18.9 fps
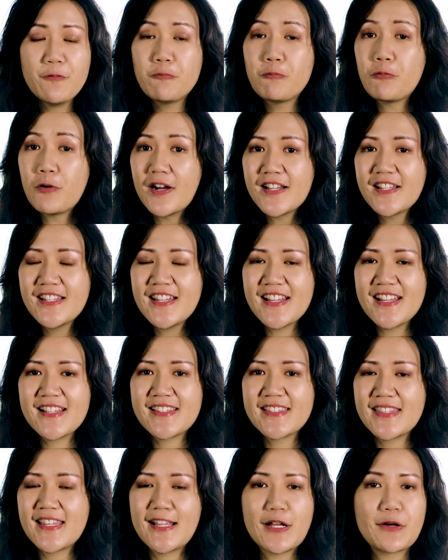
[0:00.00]
one
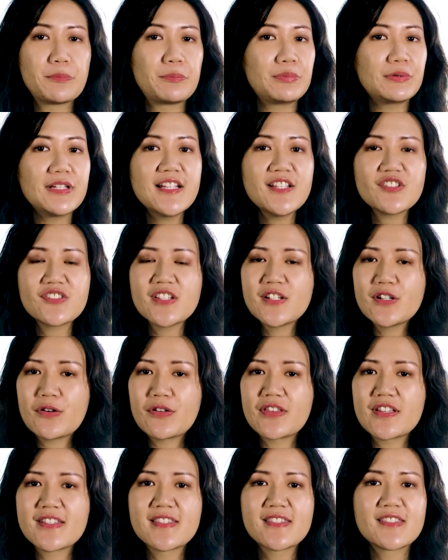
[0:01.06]
is the completion or
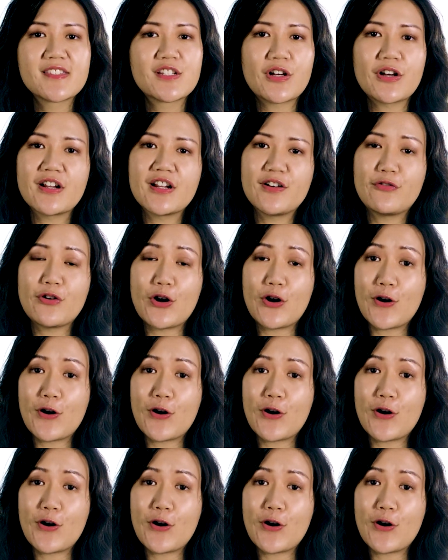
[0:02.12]
the start of